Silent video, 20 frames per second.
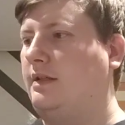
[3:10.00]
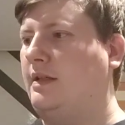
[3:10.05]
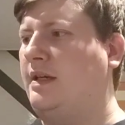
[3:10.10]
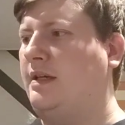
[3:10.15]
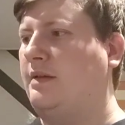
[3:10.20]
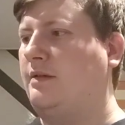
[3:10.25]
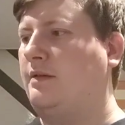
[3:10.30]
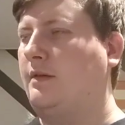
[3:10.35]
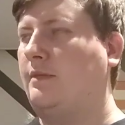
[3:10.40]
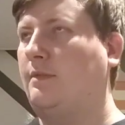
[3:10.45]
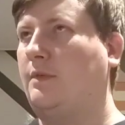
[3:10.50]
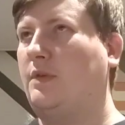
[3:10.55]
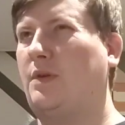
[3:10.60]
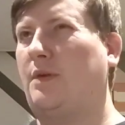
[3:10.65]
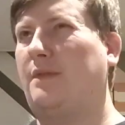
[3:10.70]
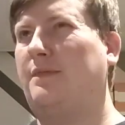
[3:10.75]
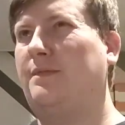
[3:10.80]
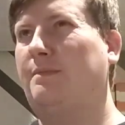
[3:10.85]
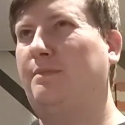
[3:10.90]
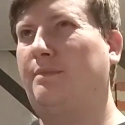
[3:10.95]
Yeah,
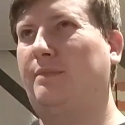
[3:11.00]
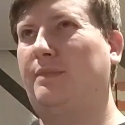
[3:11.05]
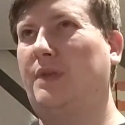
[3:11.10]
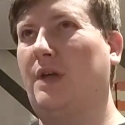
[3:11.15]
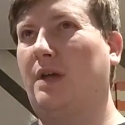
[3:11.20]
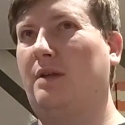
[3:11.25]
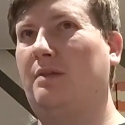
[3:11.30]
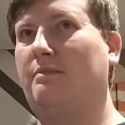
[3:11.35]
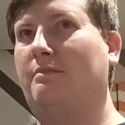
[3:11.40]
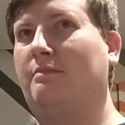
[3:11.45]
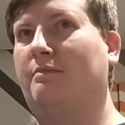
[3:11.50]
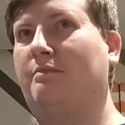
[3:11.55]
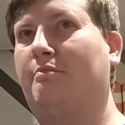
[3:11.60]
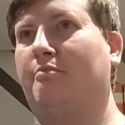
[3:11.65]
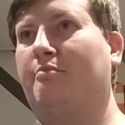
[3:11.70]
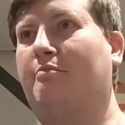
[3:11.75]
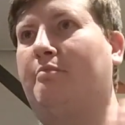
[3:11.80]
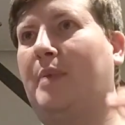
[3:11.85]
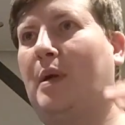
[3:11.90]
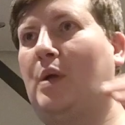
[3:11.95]
so I've done
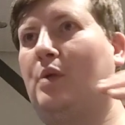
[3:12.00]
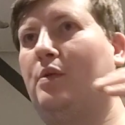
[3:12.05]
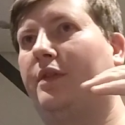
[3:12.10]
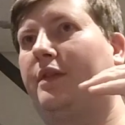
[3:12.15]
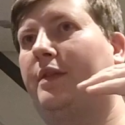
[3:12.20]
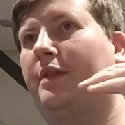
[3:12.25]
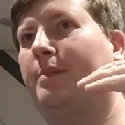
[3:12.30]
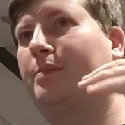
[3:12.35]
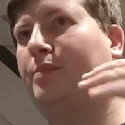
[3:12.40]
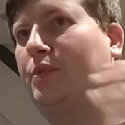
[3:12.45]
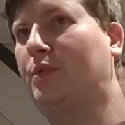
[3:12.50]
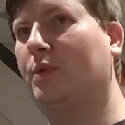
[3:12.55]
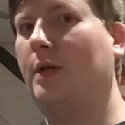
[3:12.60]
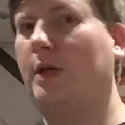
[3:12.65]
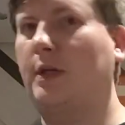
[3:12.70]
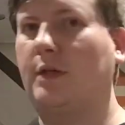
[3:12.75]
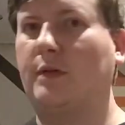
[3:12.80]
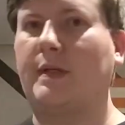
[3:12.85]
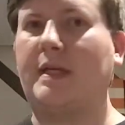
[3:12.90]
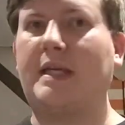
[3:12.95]
both the
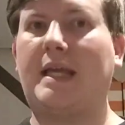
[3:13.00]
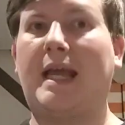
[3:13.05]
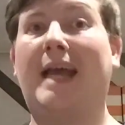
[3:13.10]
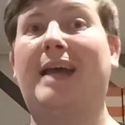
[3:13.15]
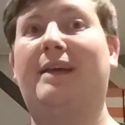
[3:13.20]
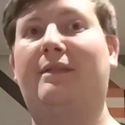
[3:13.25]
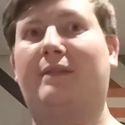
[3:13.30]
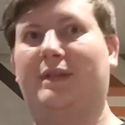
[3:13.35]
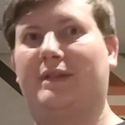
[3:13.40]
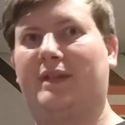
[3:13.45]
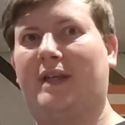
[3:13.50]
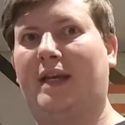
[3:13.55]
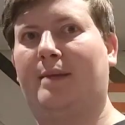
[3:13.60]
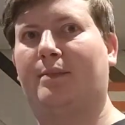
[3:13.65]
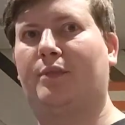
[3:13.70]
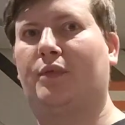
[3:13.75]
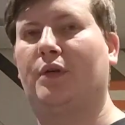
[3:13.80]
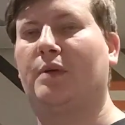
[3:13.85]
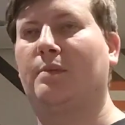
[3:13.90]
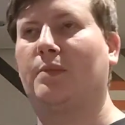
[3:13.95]
brewery and the
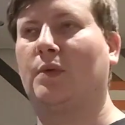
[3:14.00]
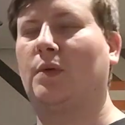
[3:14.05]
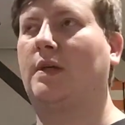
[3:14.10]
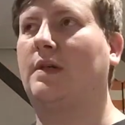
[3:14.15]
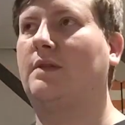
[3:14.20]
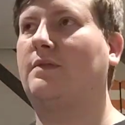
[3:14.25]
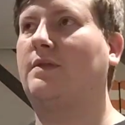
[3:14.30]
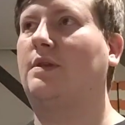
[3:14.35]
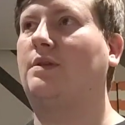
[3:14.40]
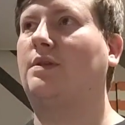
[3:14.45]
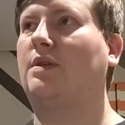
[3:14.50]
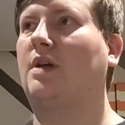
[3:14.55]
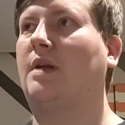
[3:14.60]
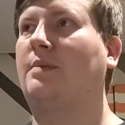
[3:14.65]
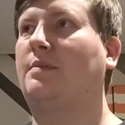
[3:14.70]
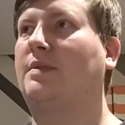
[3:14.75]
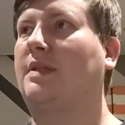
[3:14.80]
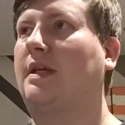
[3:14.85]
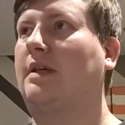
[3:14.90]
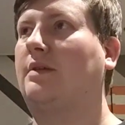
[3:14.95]
tap room quite a few
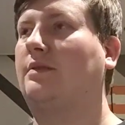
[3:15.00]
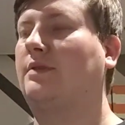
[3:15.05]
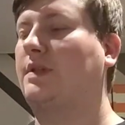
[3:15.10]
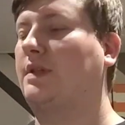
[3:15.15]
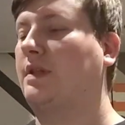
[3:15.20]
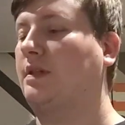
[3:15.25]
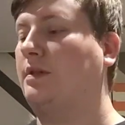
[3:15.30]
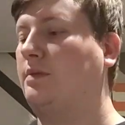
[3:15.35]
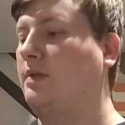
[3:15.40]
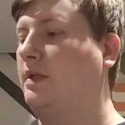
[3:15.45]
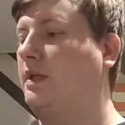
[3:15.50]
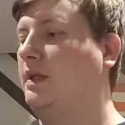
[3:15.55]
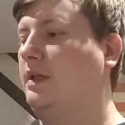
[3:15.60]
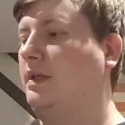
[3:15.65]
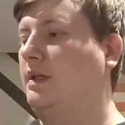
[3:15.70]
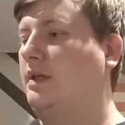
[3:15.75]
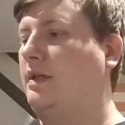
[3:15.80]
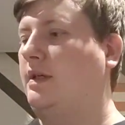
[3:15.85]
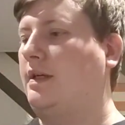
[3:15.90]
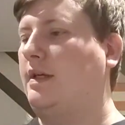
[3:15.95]
times now. So
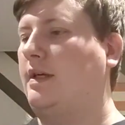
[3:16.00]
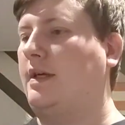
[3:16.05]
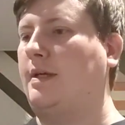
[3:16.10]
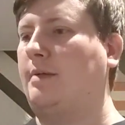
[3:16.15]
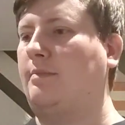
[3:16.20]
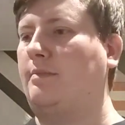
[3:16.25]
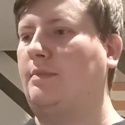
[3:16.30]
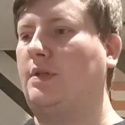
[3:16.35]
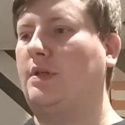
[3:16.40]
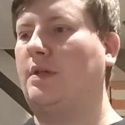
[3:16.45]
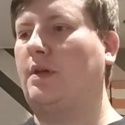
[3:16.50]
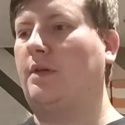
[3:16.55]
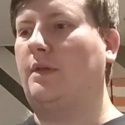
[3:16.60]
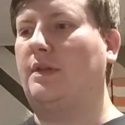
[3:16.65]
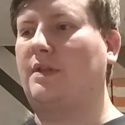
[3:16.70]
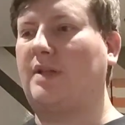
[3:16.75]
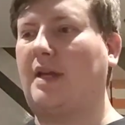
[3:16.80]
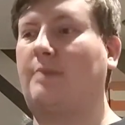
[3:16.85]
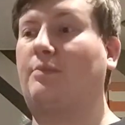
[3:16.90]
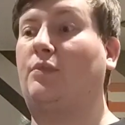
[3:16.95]
you go
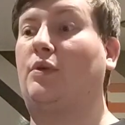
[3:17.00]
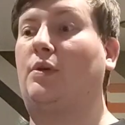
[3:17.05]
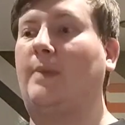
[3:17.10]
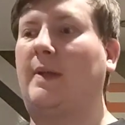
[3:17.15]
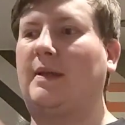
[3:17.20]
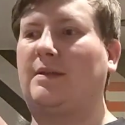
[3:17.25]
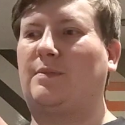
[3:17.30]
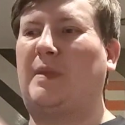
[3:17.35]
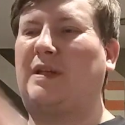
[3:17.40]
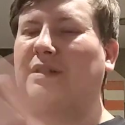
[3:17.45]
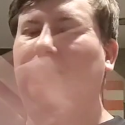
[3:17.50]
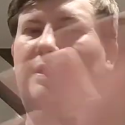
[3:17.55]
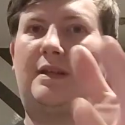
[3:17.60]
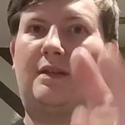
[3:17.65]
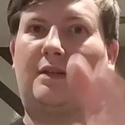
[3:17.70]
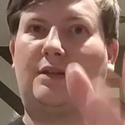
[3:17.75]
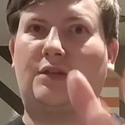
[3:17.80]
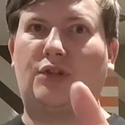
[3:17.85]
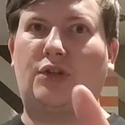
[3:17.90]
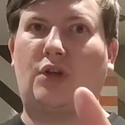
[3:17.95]
in the tap room, that's basically
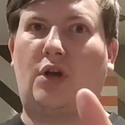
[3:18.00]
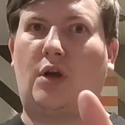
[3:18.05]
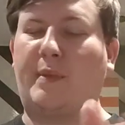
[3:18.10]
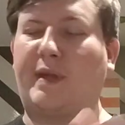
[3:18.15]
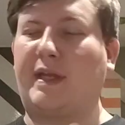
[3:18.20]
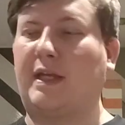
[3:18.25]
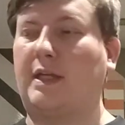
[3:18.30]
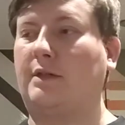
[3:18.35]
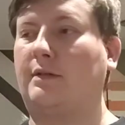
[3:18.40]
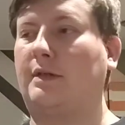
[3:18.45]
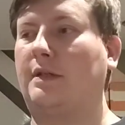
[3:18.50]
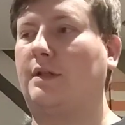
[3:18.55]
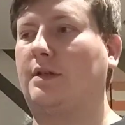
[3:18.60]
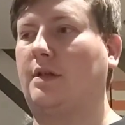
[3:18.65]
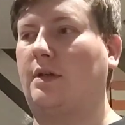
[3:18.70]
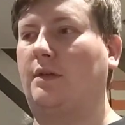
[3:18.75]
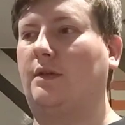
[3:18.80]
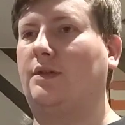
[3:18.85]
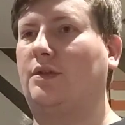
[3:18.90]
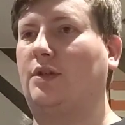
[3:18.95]
in the shop area. You
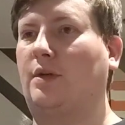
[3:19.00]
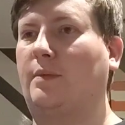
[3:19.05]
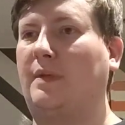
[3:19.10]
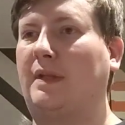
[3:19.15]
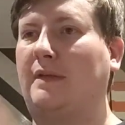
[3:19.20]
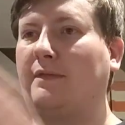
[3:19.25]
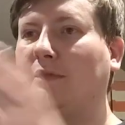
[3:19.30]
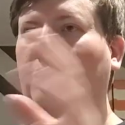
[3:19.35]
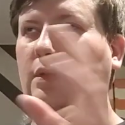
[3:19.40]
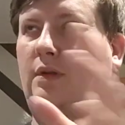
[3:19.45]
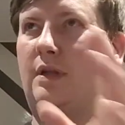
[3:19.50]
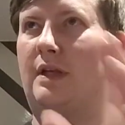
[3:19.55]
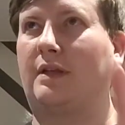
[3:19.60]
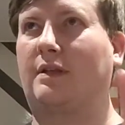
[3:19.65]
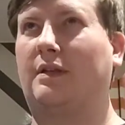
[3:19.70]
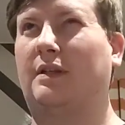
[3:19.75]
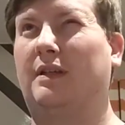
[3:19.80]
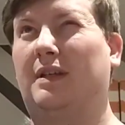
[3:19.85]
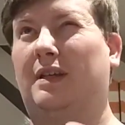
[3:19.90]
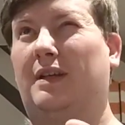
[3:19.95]
go in the shop and they've got
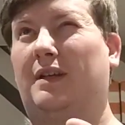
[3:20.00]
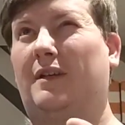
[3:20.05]
like